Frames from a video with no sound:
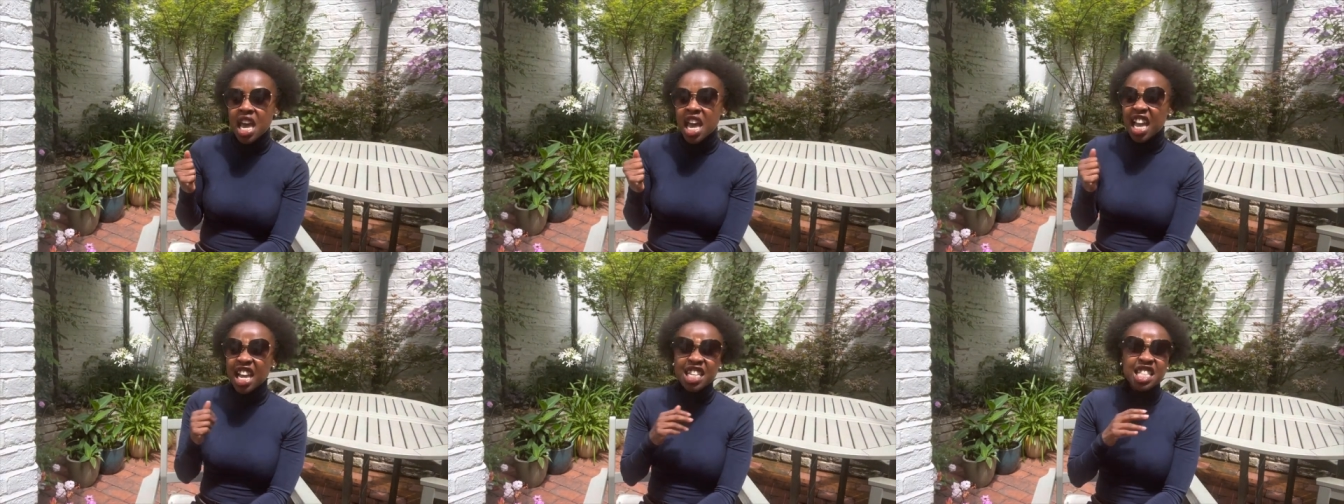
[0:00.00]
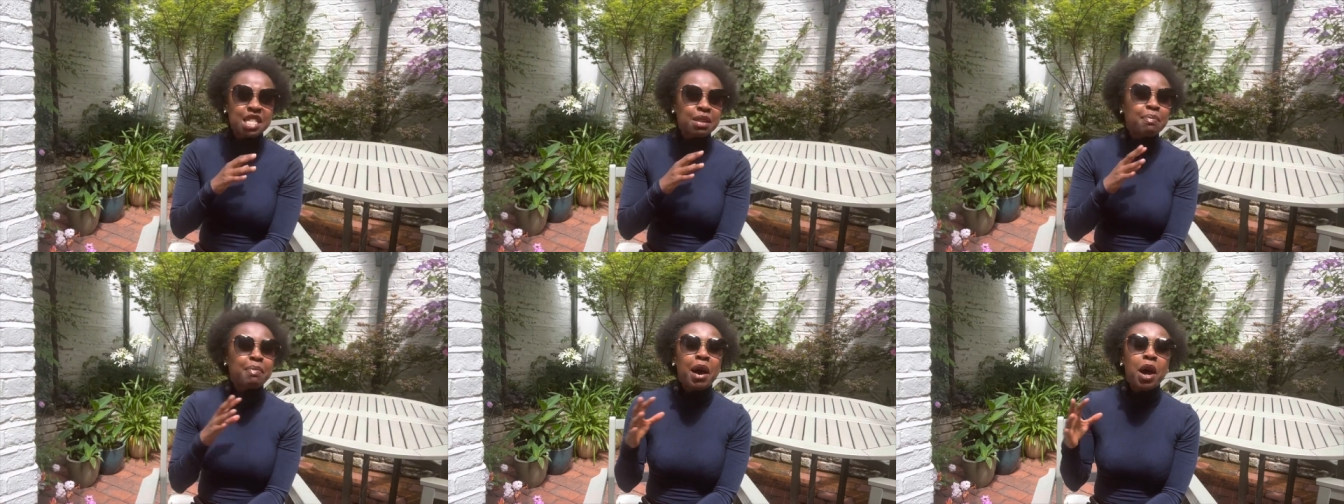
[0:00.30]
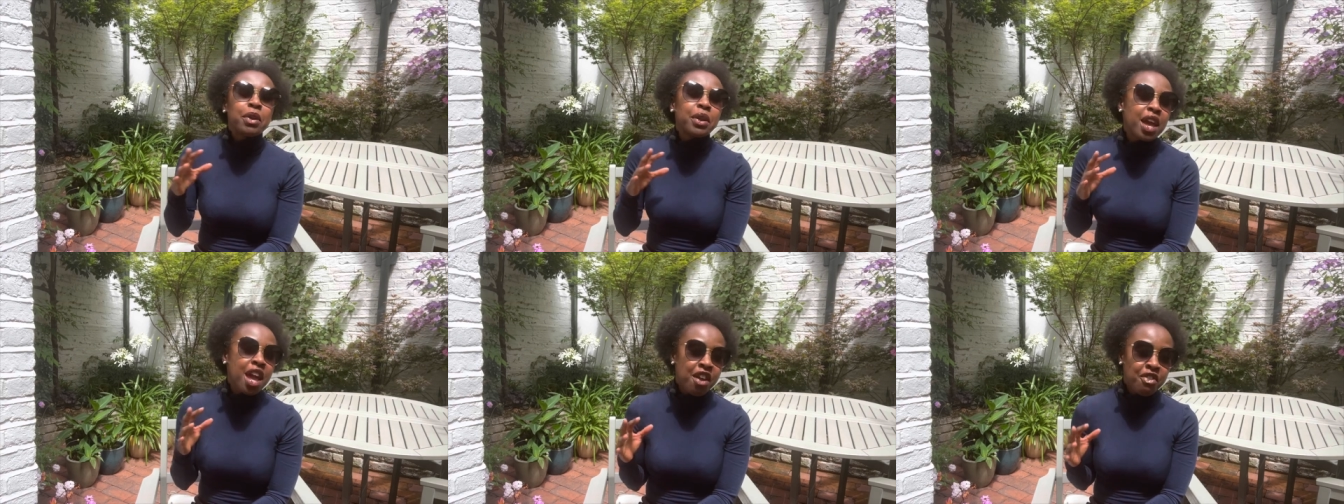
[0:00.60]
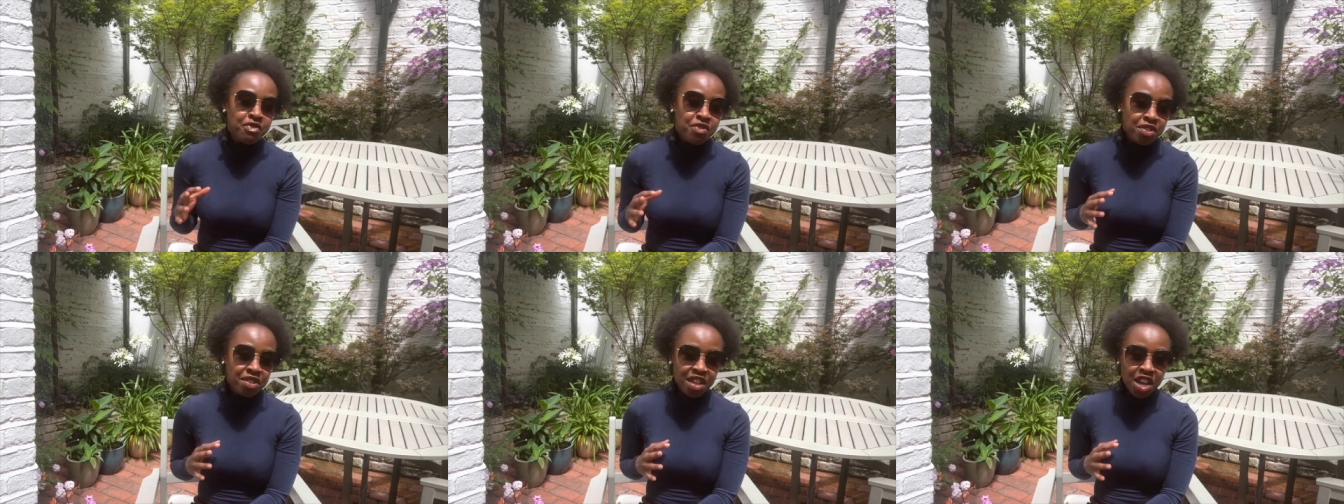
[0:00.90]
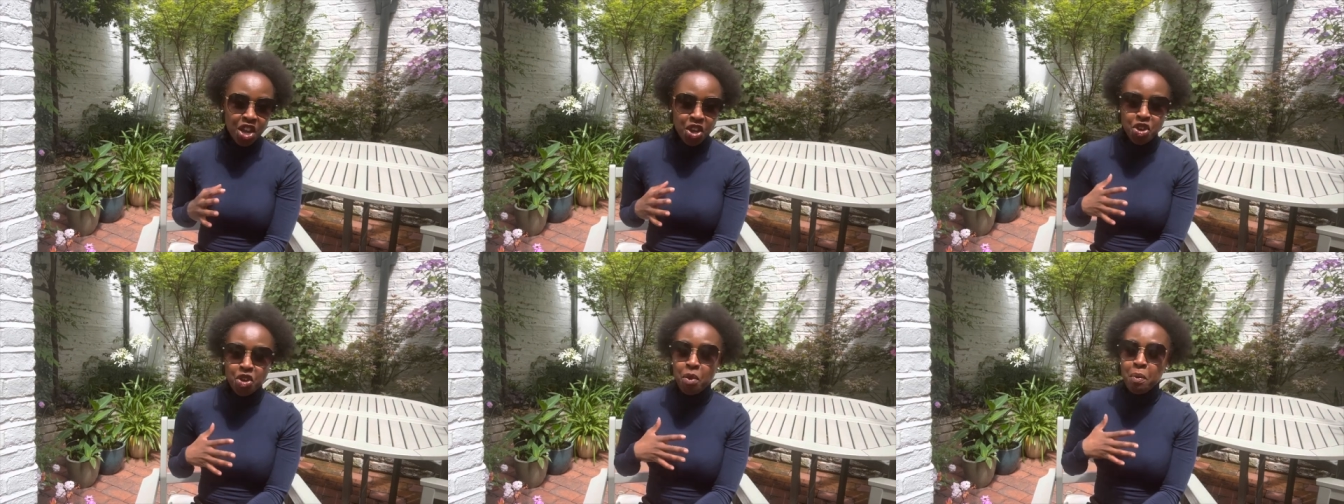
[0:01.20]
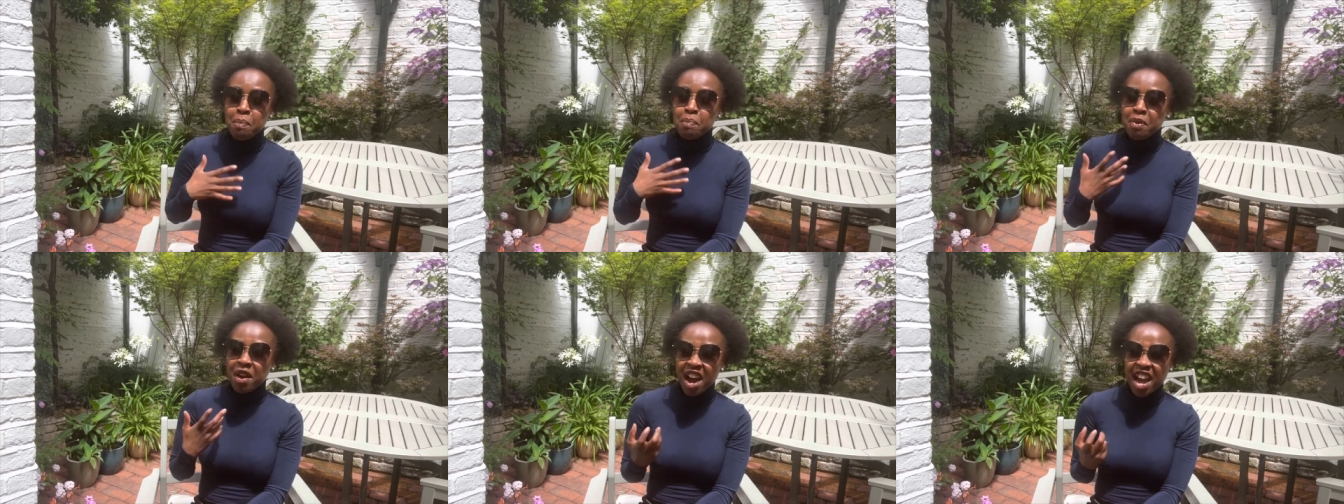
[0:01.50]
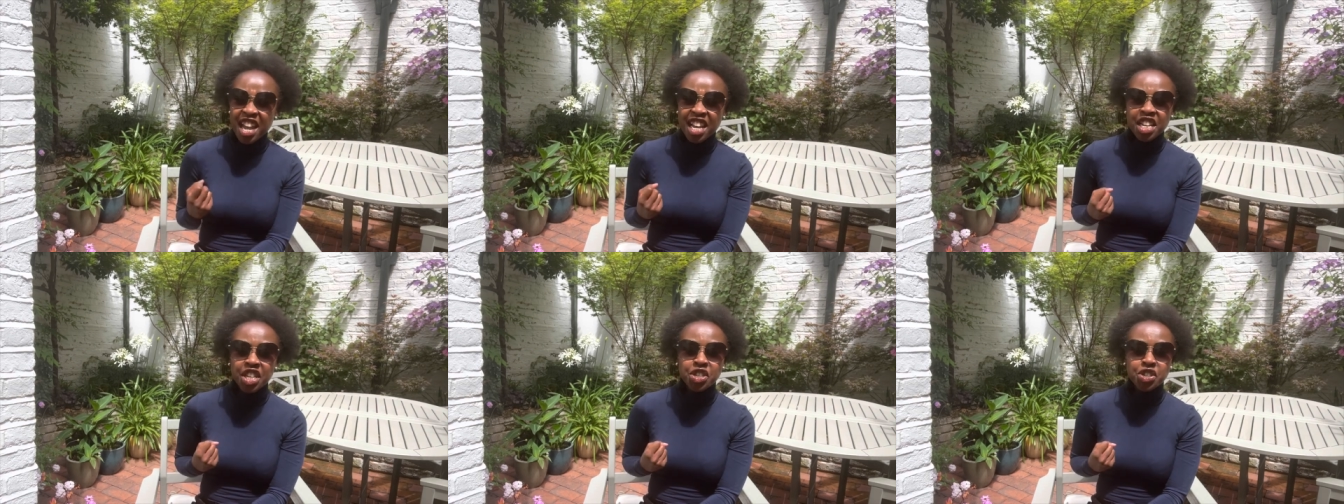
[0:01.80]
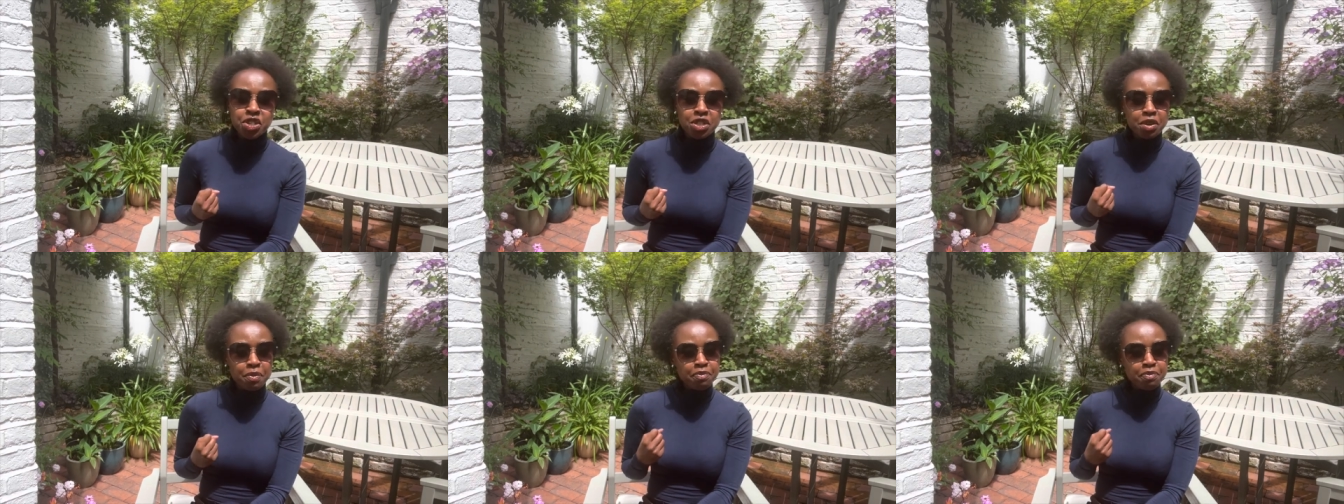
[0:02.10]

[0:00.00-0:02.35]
It's about everything. You're buying into the